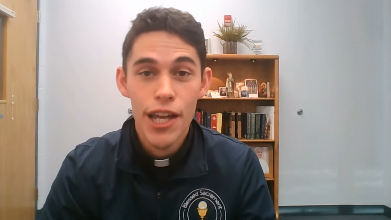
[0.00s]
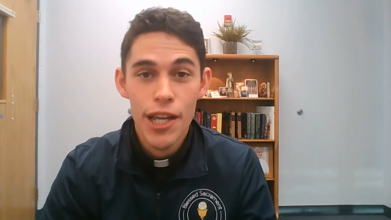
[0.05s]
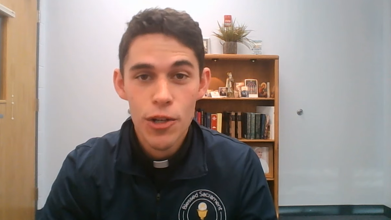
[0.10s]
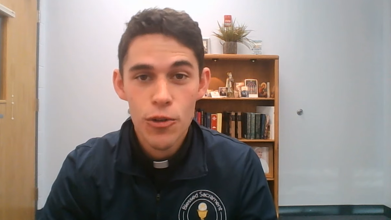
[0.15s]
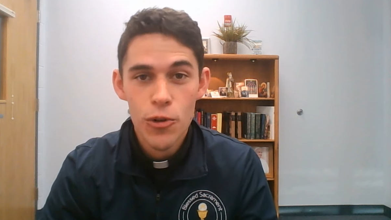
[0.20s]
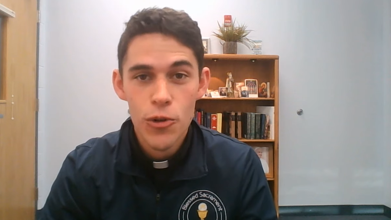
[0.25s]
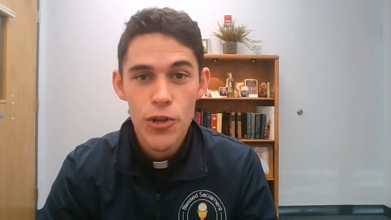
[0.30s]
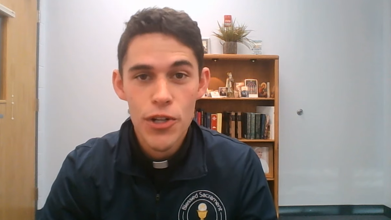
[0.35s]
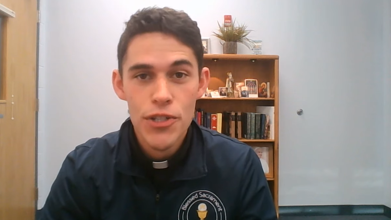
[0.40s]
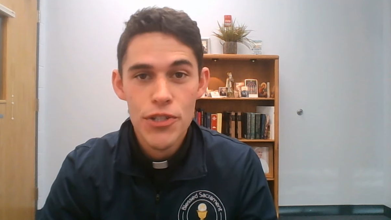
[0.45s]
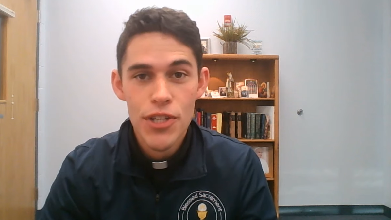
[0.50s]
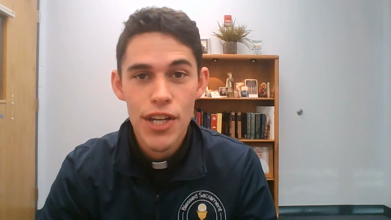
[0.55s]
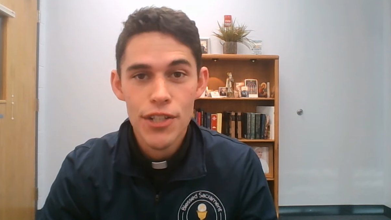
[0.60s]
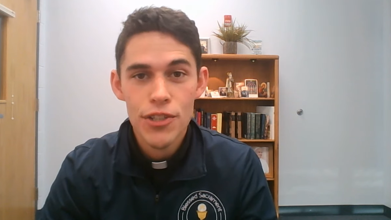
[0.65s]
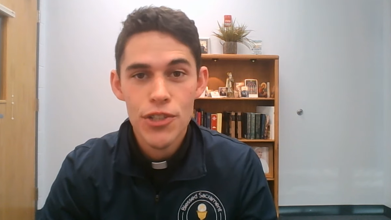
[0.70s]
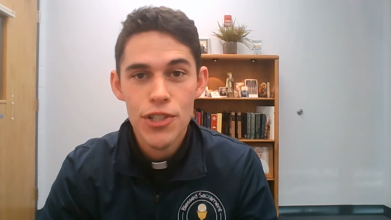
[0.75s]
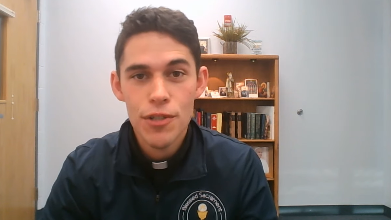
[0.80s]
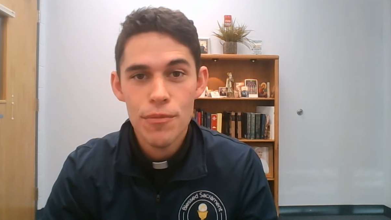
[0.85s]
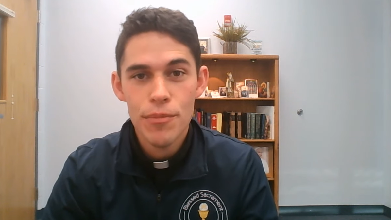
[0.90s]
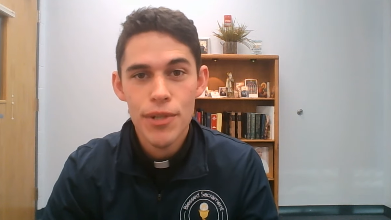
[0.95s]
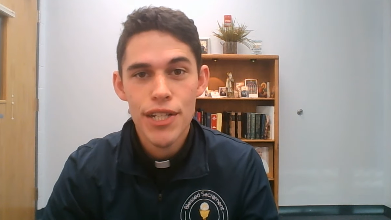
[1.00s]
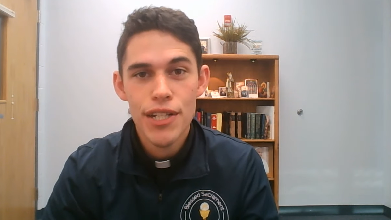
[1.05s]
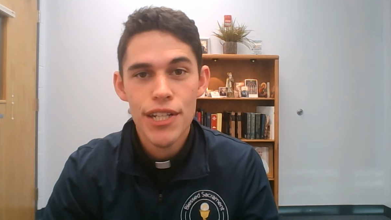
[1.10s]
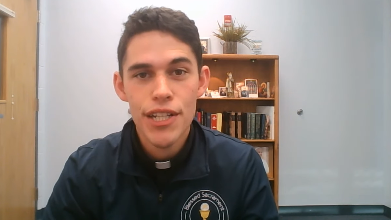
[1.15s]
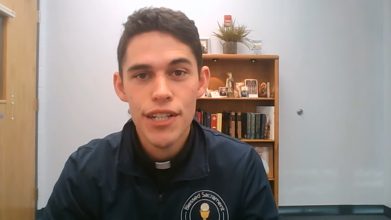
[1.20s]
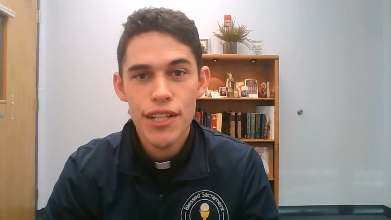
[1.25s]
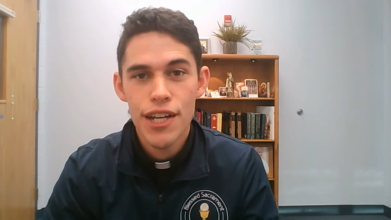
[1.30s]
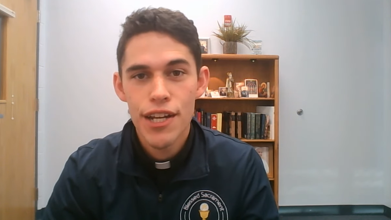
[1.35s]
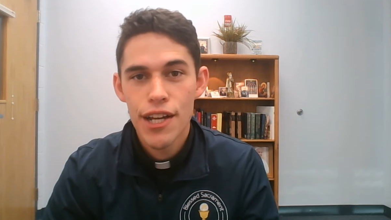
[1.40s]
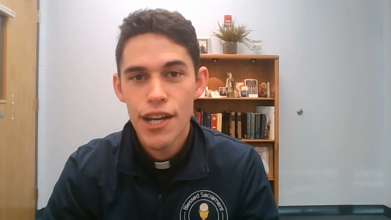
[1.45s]
inquiry session
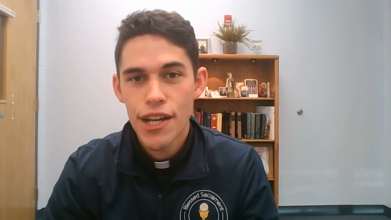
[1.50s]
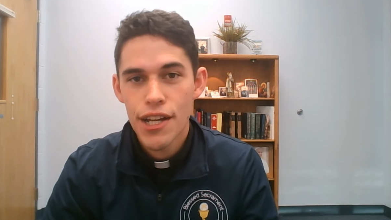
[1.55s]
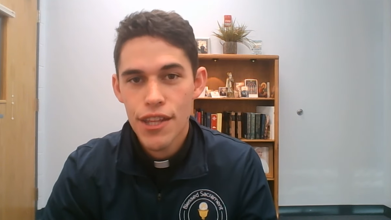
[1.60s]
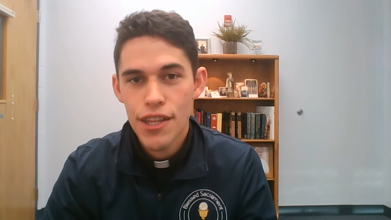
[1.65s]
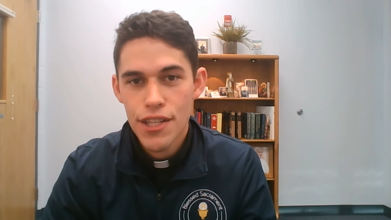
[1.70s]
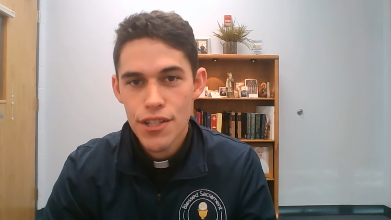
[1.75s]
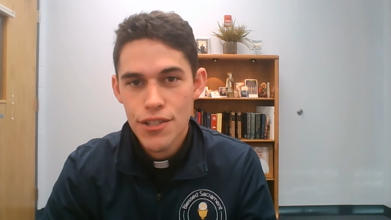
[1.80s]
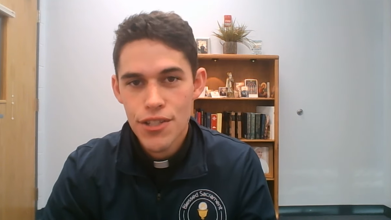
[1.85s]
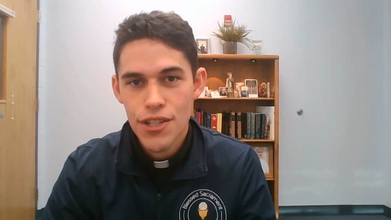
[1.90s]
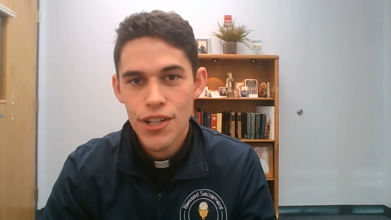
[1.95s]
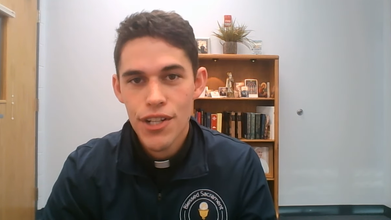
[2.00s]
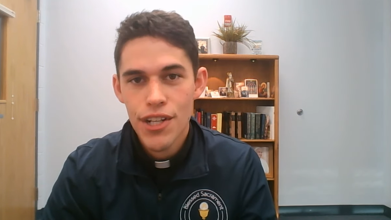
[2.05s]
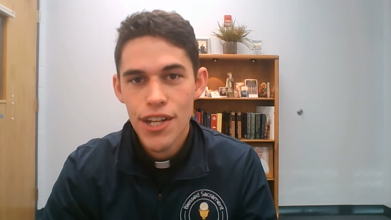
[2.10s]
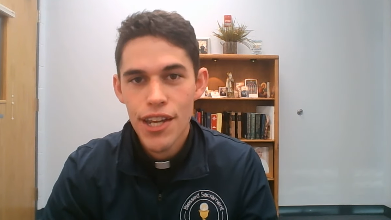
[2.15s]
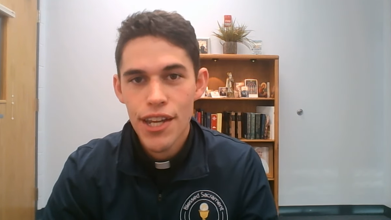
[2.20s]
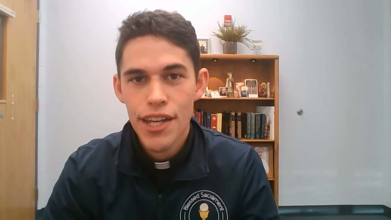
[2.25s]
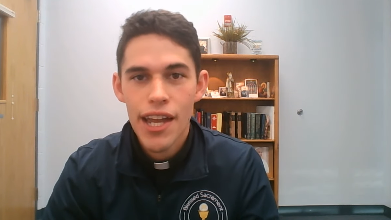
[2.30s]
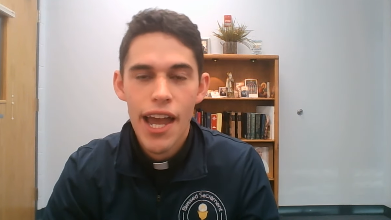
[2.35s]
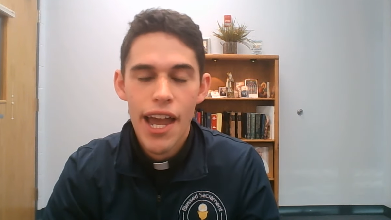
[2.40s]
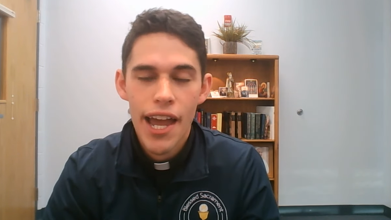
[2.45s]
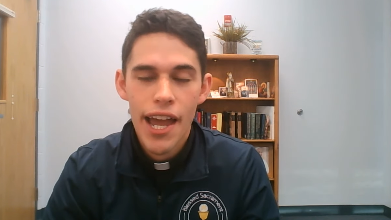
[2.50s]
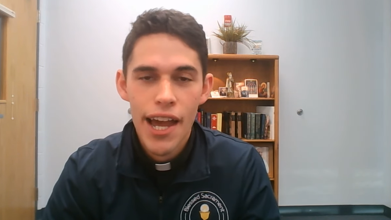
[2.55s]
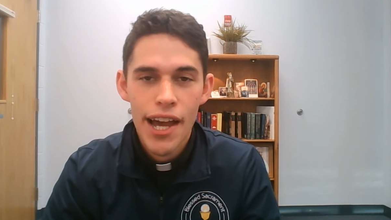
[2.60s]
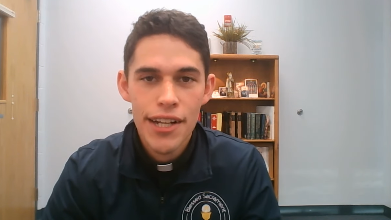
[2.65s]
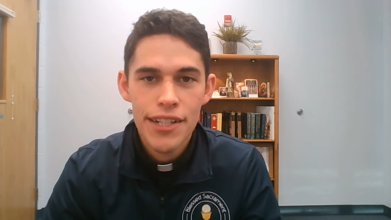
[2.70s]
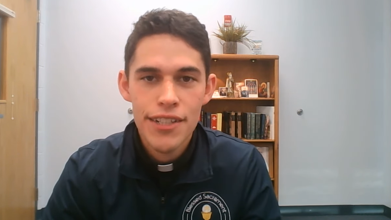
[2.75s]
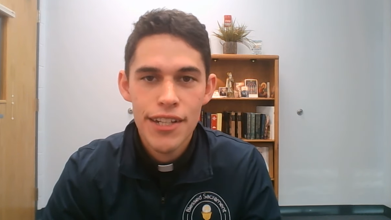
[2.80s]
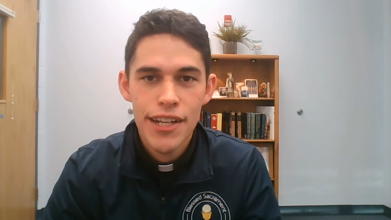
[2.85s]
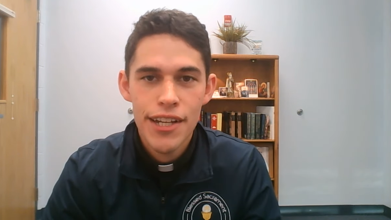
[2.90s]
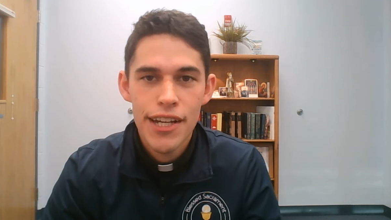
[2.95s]
meeting this Sunday
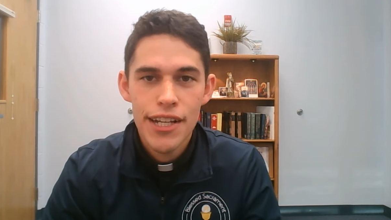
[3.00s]
at